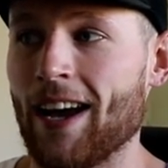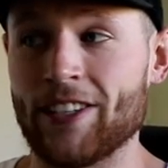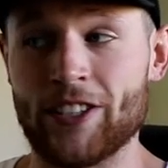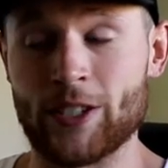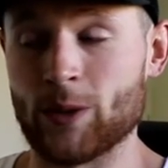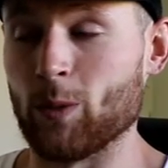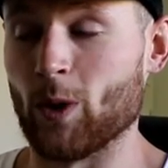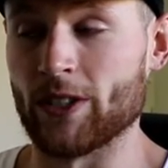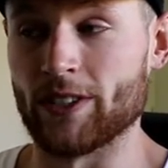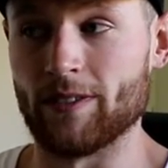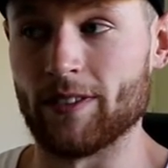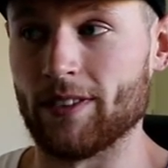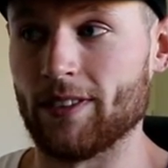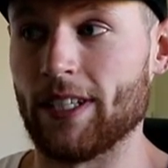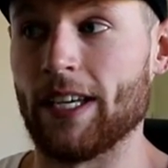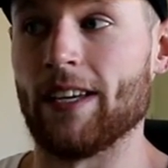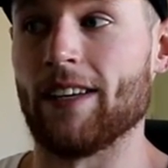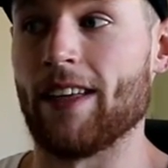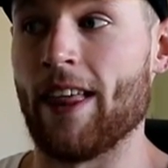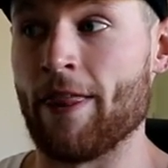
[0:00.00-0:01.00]
just wasn't
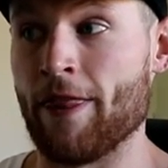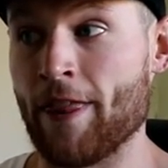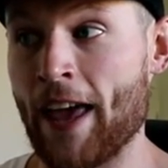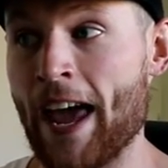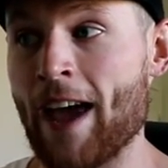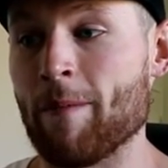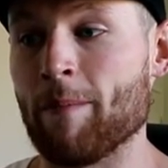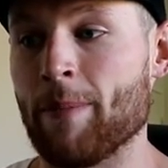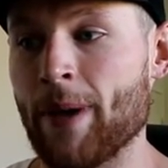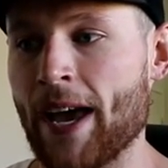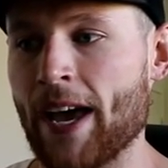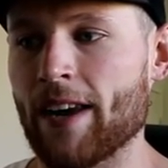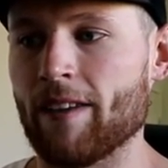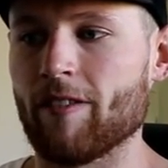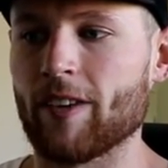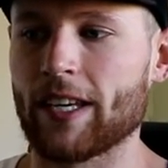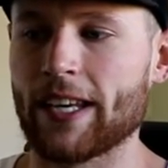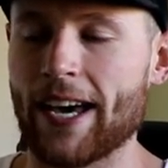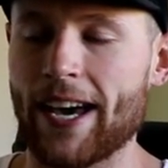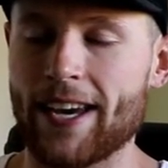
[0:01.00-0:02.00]
that bad
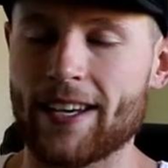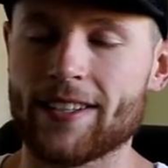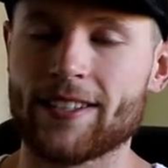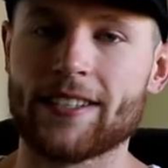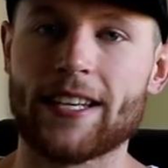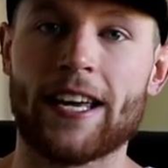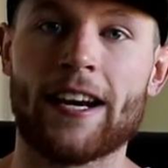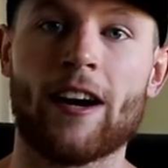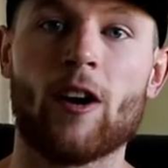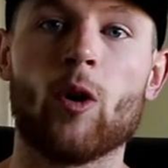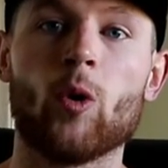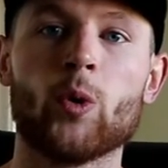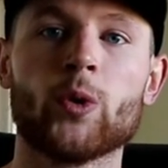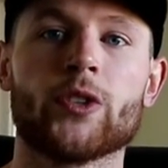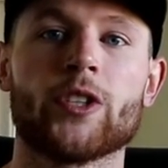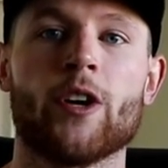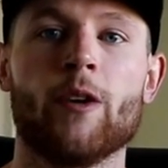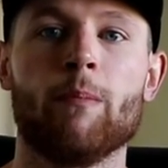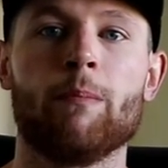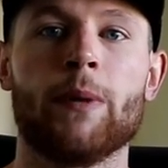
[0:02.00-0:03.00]
of a case. And I
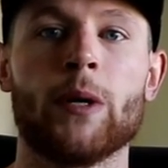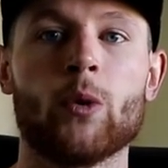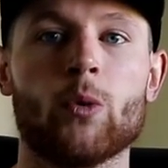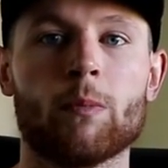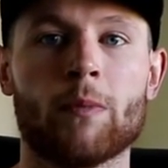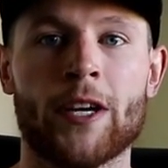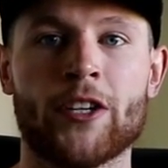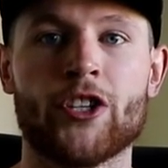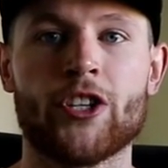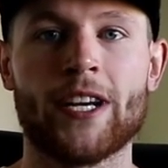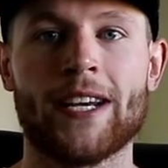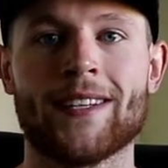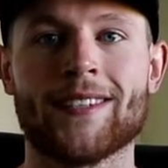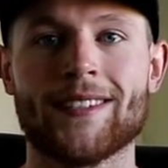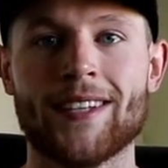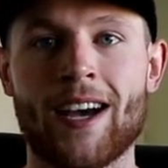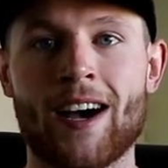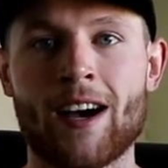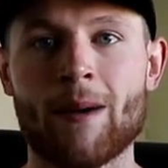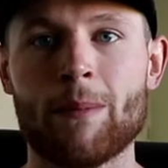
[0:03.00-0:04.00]
also built my
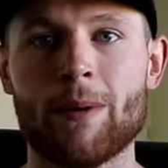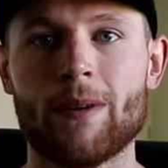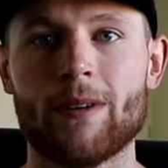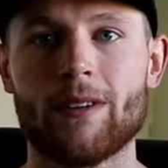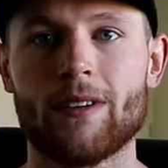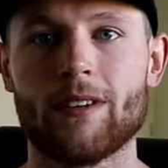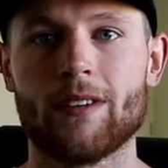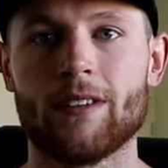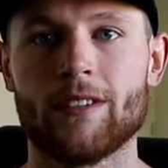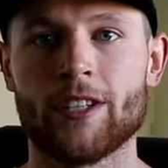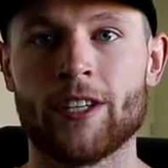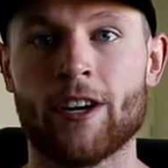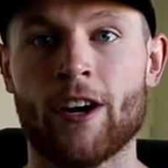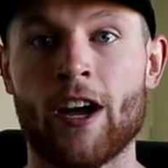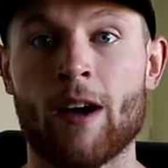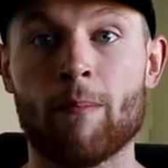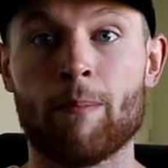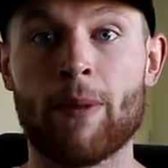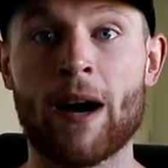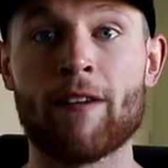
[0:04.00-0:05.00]
chest up, you know,
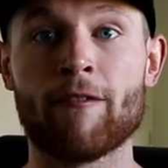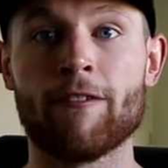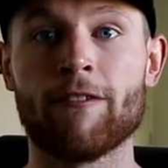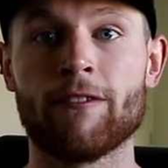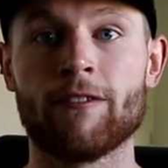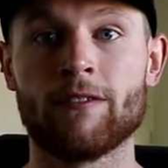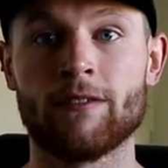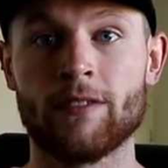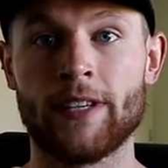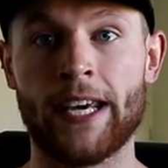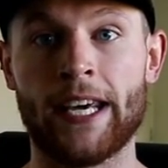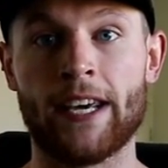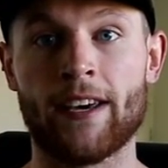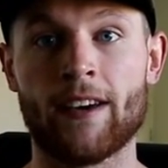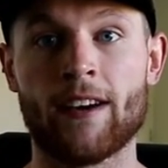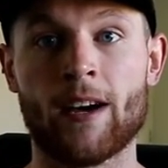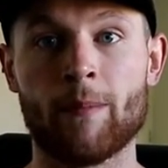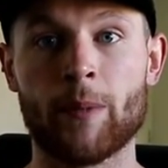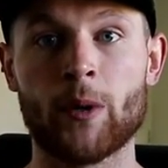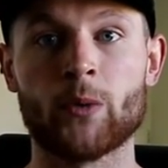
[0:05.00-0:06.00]
above
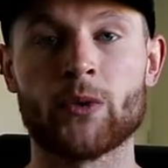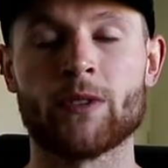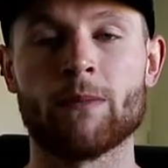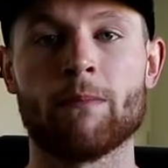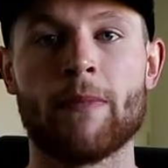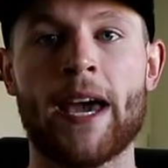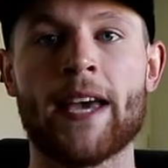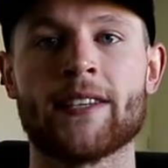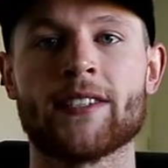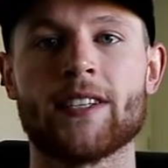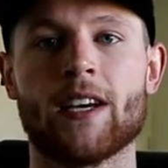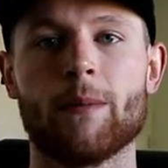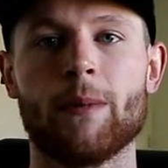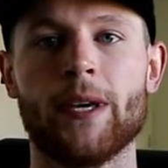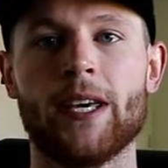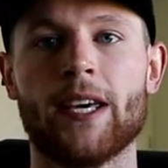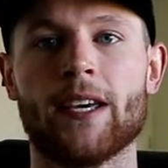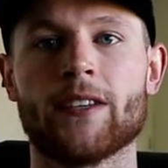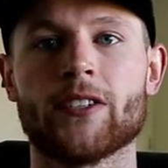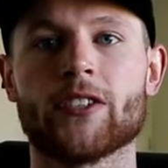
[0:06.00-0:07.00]
here. I built some mass up
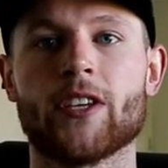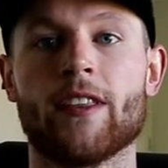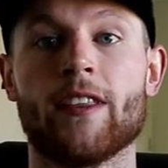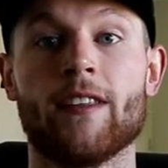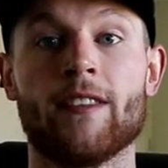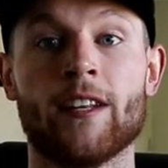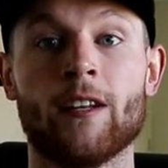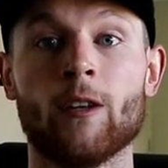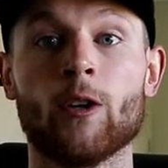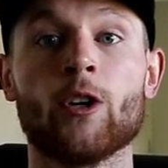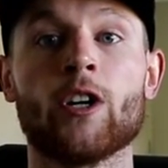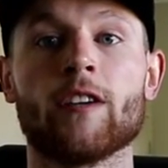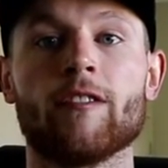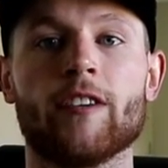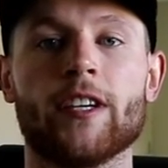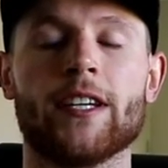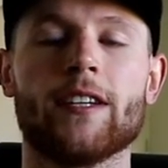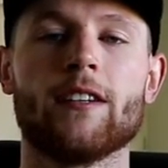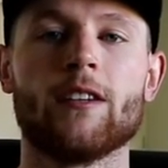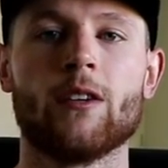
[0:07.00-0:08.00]
here so that the look of
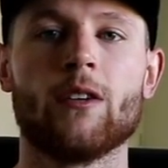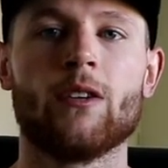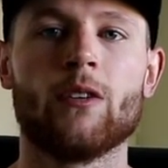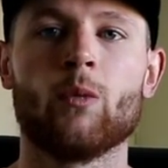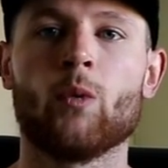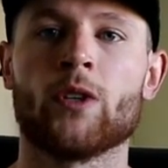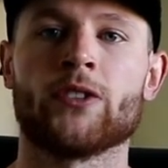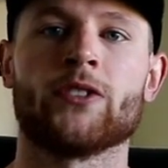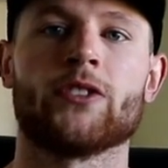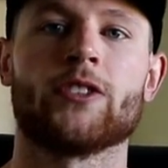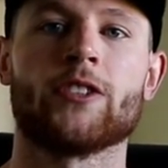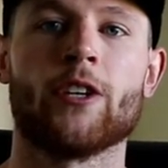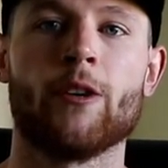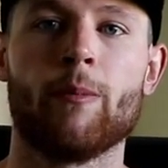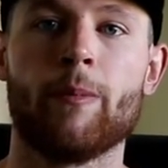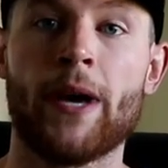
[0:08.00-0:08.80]
it wasn't so